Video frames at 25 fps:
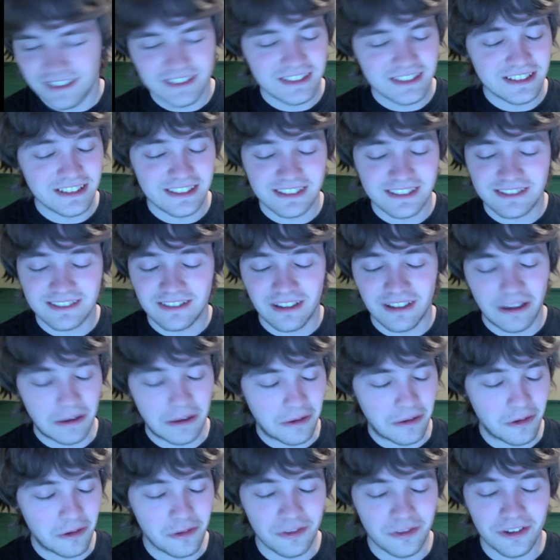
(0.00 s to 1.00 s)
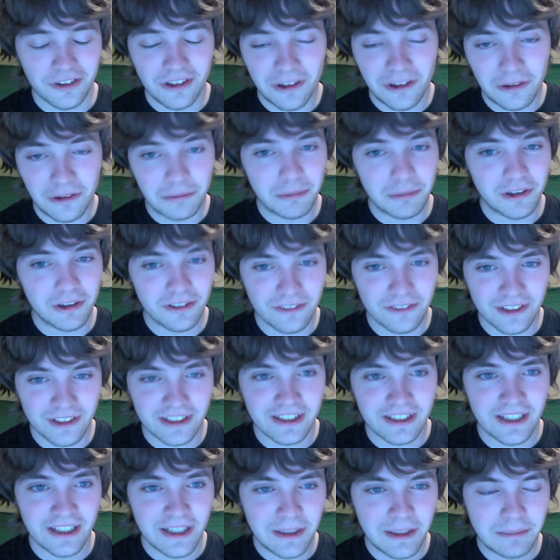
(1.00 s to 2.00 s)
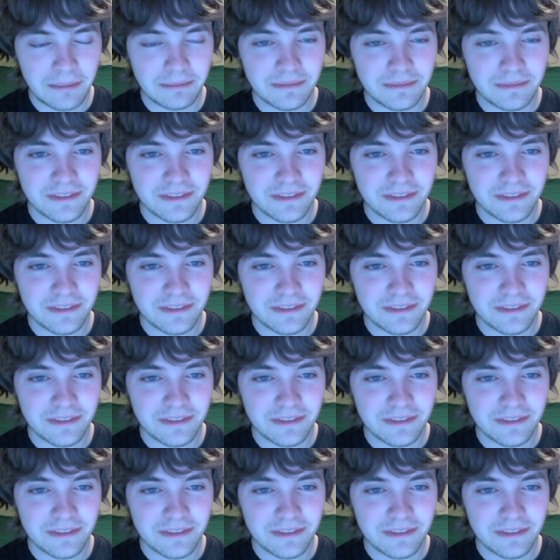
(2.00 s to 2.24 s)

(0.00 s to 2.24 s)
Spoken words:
just overall perfect game.